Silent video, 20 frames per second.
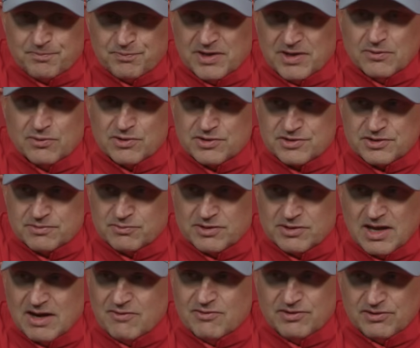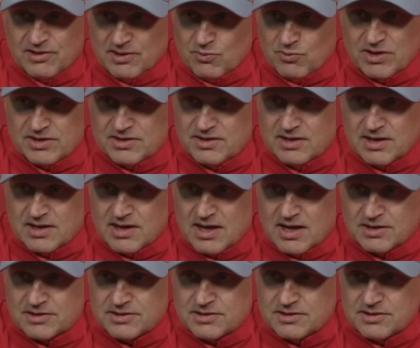They were simple. Everything went to the
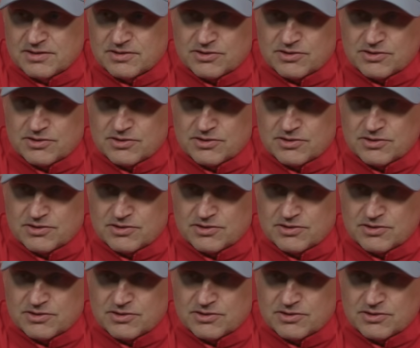net.